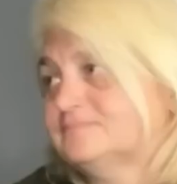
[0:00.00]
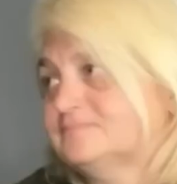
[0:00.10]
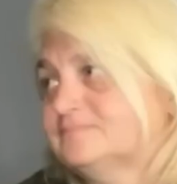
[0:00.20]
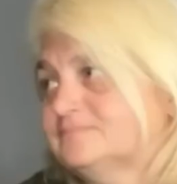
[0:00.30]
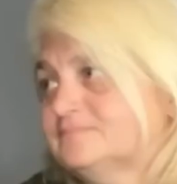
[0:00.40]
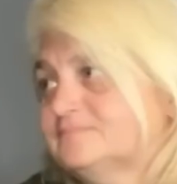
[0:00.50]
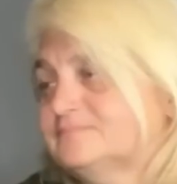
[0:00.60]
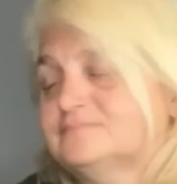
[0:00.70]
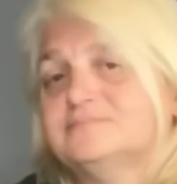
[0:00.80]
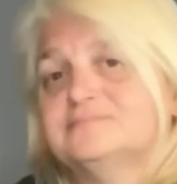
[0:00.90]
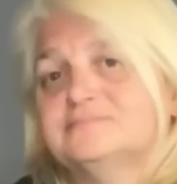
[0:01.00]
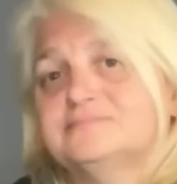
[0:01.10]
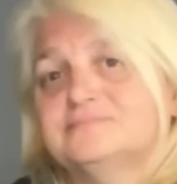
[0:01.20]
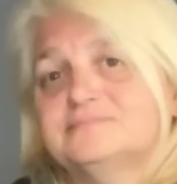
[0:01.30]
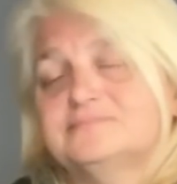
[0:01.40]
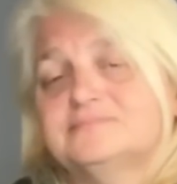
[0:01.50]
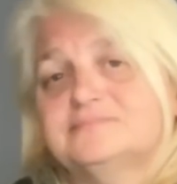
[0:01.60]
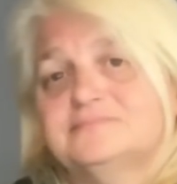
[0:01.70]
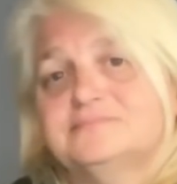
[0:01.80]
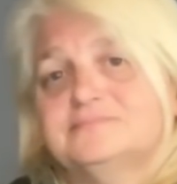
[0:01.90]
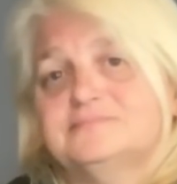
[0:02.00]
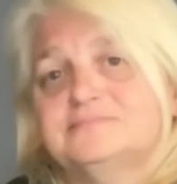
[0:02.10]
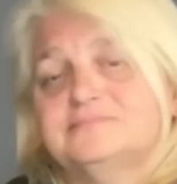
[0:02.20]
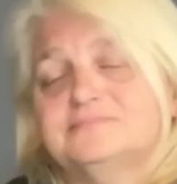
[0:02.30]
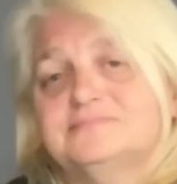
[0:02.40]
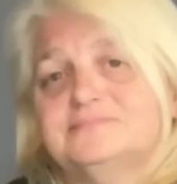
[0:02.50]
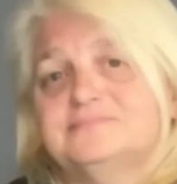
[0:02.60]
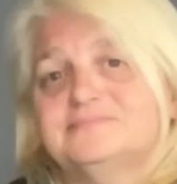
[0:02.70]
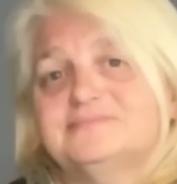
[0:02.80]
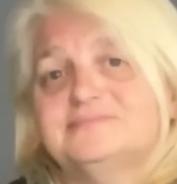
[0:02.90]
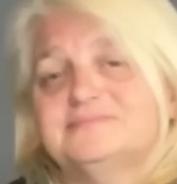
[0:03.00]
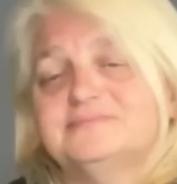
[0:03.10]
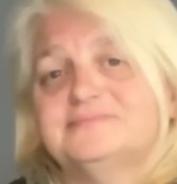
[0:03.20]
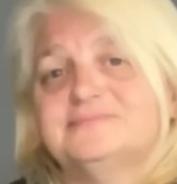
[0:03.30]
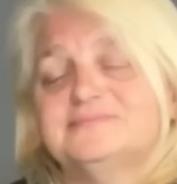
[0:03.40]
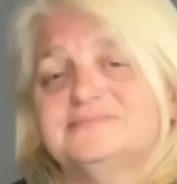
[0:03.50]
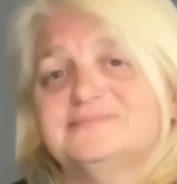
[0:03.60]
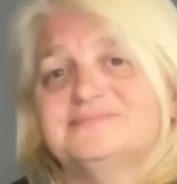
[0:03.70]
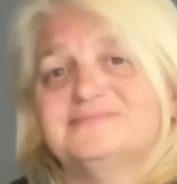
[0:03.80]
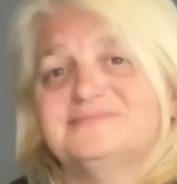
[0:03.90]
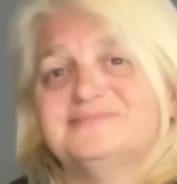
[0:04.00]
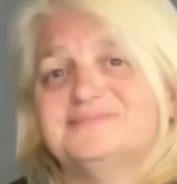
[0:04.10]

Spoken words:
(not speaking)